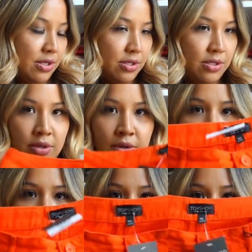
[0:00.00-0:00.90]

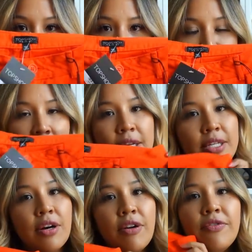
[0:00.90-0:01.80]
so I'm gonna try
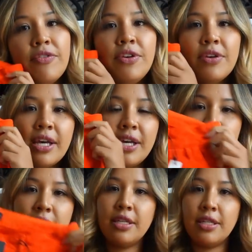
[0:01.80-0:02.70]
these on for you
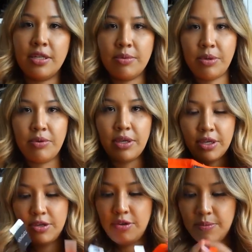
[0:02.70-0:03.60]
guys
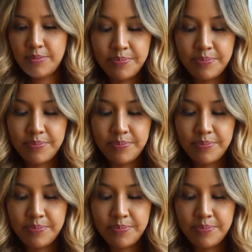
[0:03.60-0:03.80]
cute